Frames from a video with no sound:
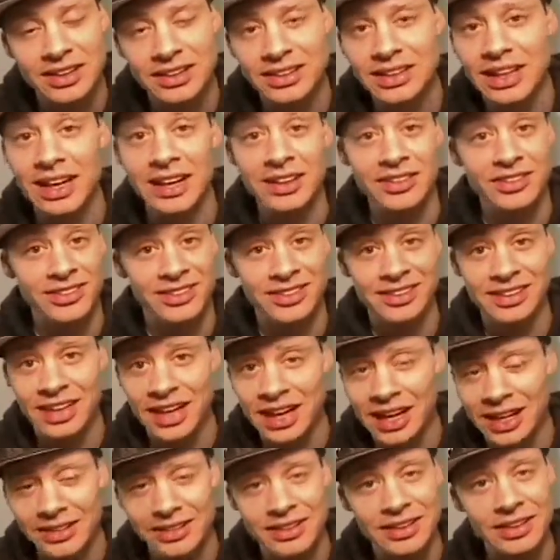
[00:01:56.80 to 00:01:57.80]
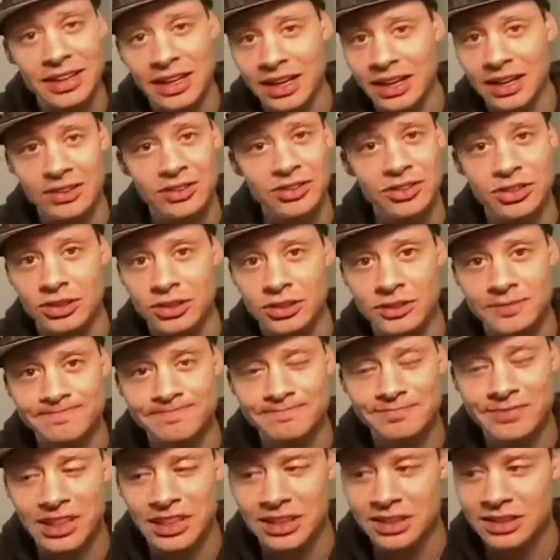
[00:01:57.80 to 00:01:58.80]
That is not the answer.
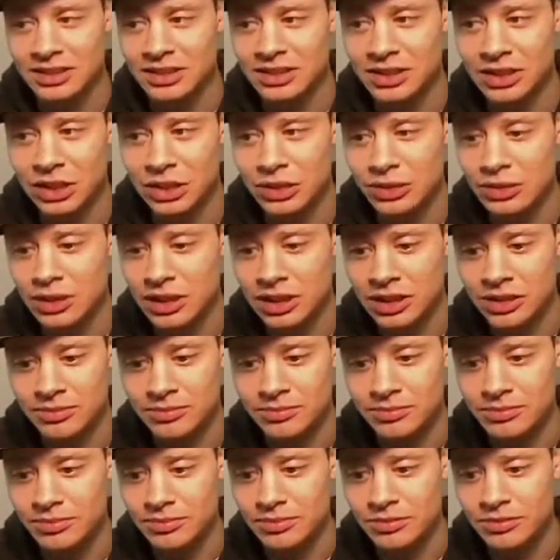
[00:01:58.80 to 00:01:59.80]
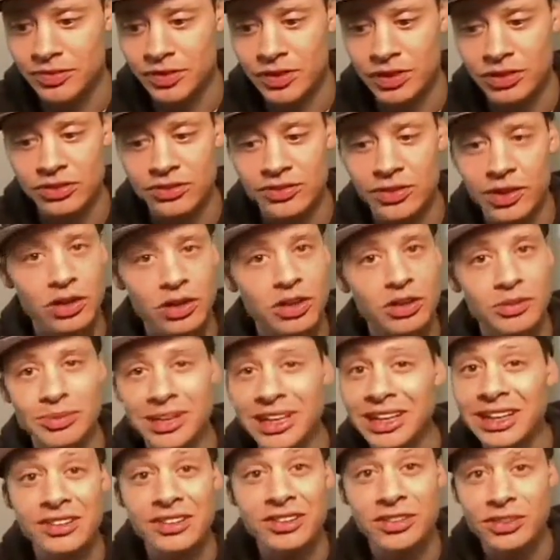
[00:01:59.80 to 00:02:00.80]
You know, um, first of all,
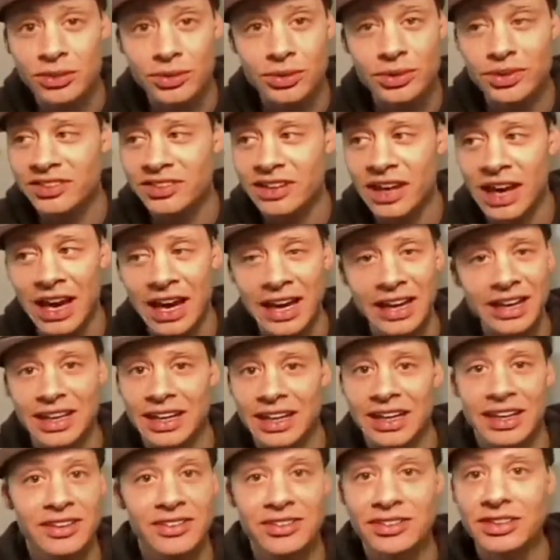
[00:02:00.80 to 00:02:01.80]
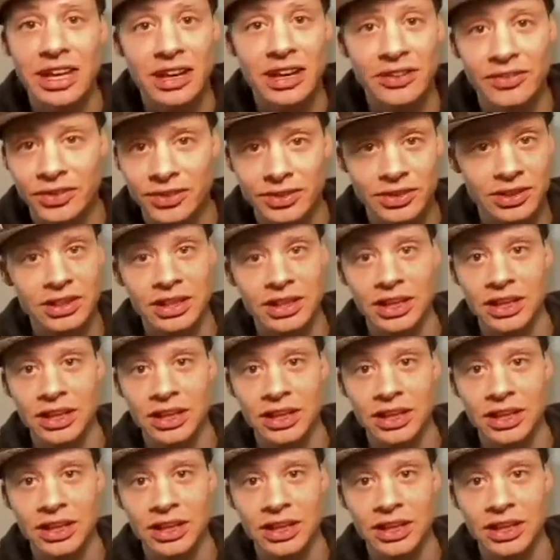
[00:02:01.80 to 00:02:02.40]
committing suicide is never the